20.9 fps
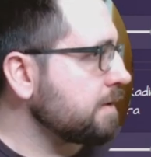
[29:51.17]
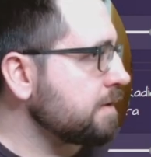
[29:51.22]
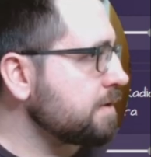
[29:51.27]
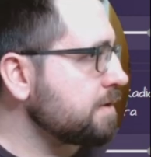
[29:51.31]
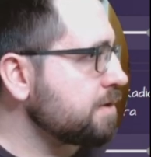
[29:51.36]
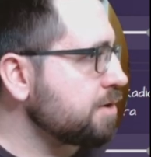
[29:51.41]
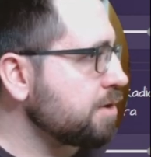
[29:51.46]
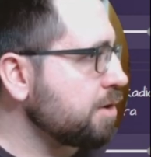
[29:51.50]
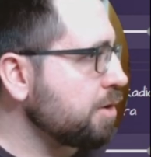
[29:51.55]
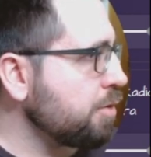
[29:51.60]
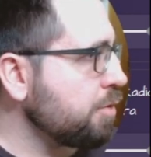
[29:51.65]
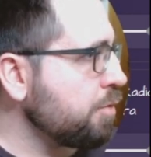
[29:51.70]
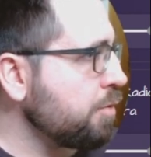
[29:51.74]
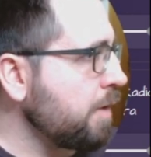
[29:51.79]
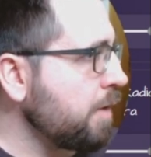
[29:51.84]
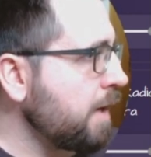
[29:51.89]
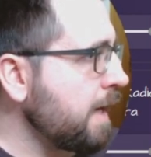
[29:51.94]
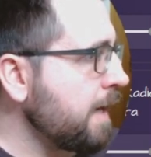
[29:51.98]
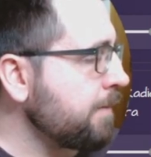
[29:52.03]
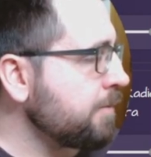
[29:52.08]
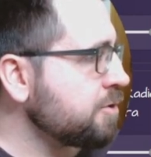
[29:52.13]
so
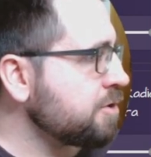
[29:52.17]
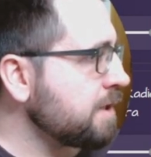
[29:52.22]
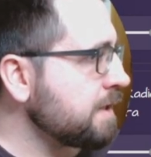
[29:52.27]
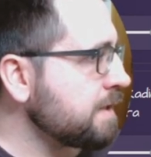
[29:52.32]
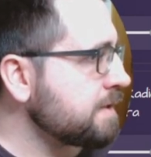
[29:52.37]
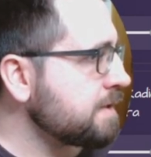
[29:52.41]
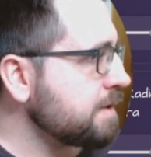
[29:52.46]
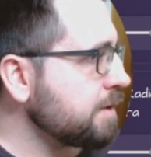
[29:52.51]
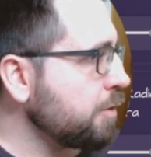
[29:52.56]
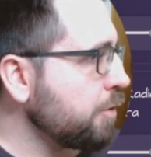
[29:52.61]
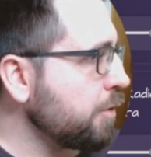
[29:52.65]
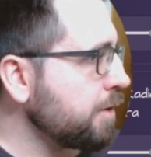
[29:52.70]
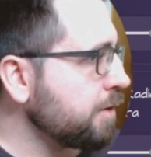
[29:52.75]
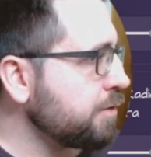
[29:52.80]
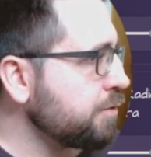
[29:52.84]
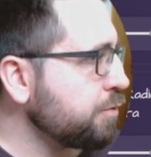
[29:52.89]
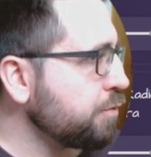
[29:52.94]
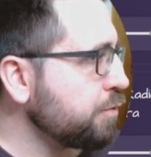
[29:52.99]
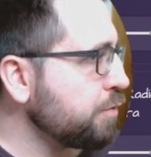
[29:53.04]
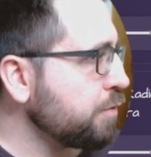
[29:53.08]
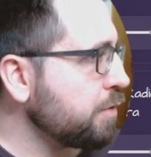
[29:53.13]
I'm just going
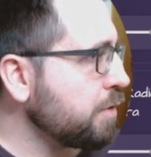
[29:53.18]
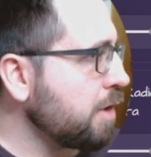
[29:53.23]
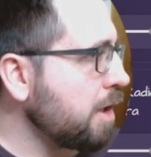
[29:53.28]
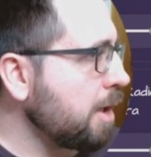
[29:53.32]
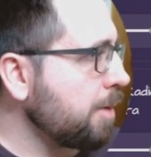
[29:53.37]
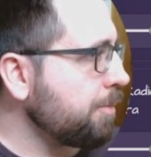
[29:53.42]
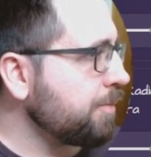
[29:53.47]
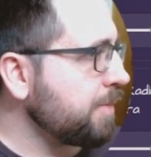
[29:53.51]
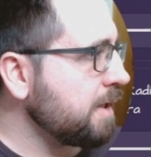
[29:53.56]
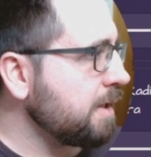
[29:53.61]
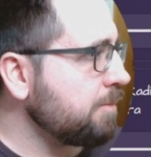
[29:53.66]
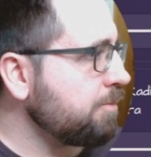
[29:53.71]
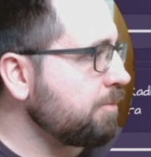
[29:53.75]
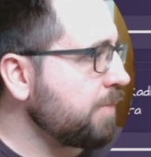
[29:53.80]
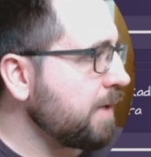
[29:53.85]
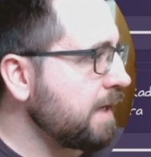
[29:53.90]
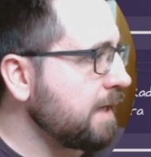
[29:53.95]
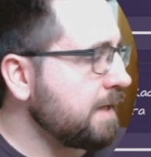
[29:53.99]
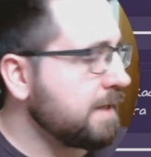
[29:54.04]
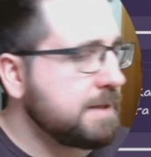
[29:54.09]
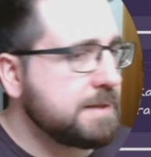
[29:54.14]
to copy
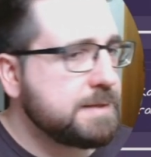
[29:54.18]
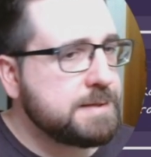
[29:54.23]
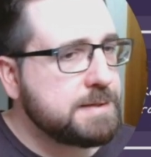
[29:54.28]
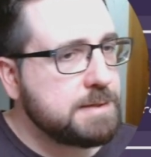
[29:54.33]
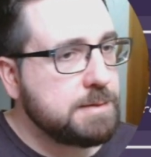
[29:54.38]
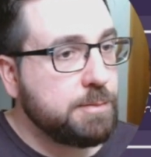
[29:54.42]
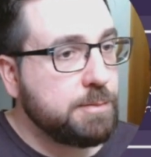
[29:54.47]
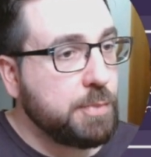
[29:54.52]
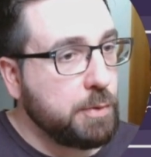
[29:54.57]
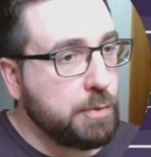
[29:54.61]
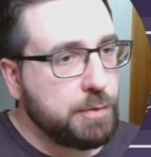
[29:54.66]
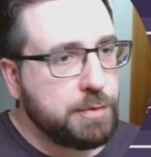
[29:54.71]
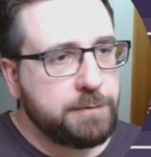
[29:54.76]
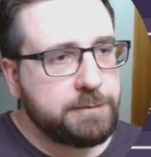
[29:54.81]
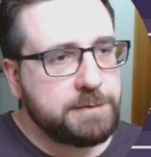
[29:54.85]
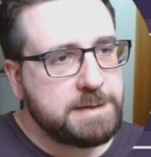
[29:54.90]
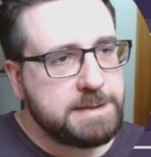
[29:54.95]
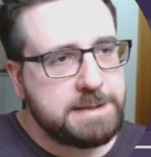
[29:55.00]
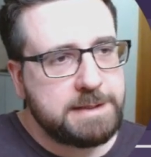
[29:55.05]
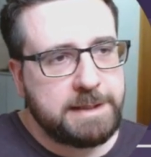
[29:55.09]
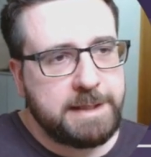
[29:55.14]
paste both of
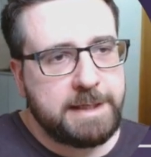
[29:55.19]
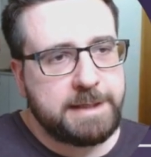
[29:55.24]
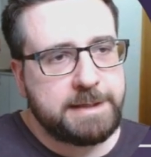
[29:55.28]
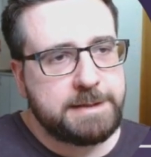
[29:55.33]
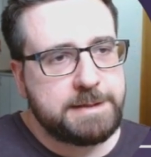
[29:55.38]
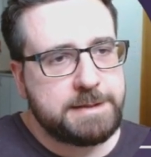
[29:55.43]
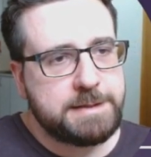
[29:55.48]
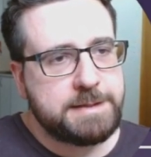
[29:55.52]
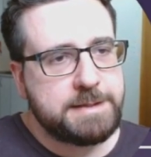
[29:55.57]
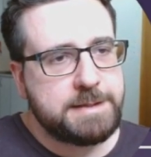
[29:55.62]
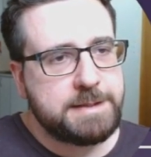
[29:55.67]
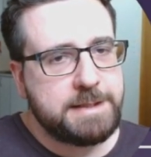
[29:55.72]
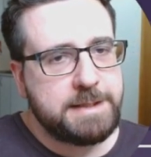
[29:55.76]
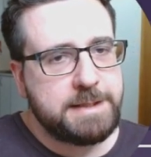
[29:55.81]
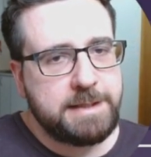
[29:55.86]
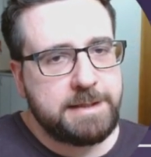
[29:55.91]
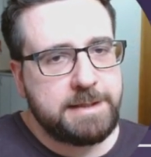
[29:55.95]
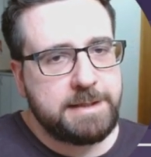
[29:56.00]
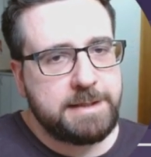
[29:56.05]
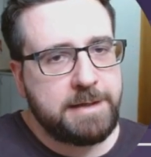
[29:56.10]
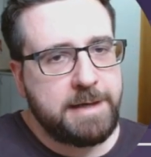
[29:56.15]
the selectors here,